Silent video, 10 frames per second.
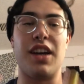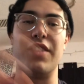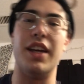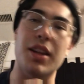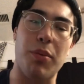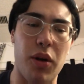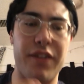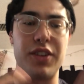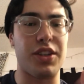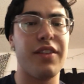of it in the
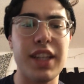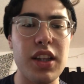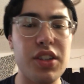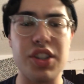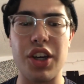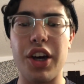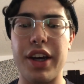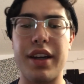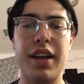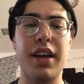portafilter. Everything looked
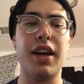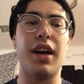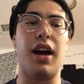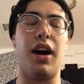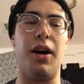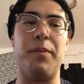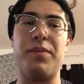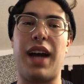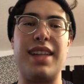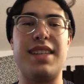good.
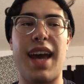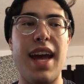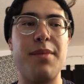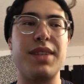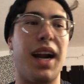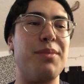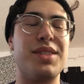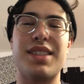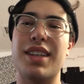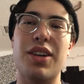I tamped and I'm
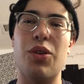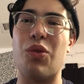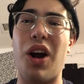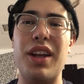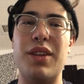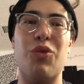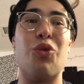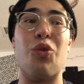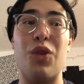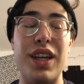still
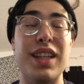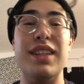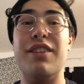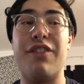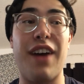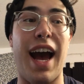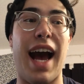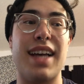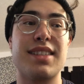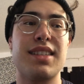running really
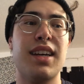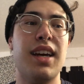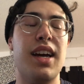fast.